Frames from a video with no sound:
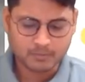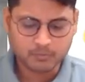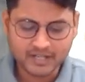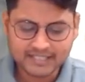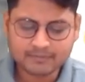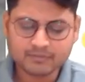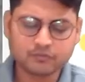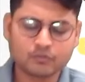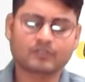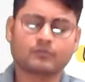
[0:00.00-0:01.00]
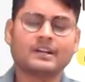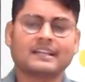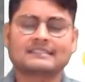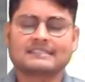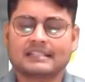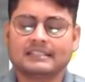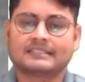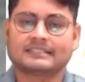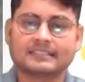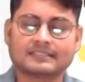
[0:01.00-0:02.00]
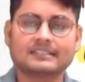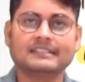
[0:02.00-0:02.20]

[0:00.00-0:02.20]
Point number 4, what exactly it says?